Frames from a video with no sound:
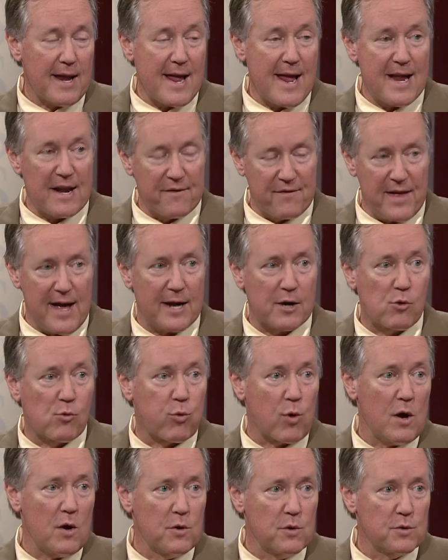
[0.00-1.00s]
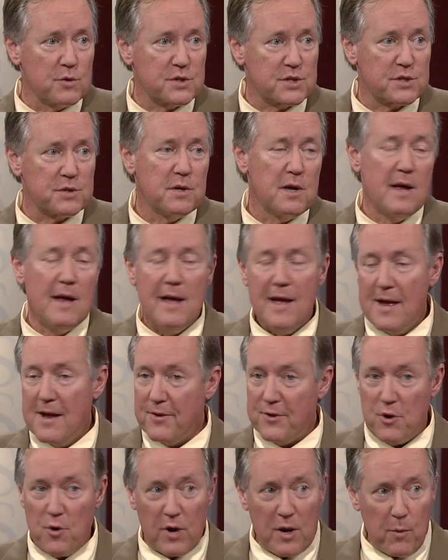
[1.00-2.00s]
And if that grows,
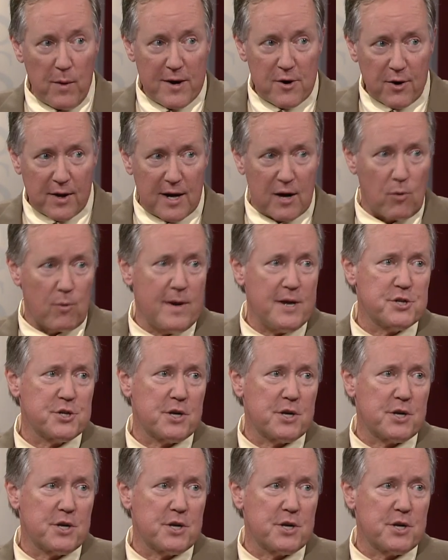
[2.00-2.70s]
the only way you're going to reach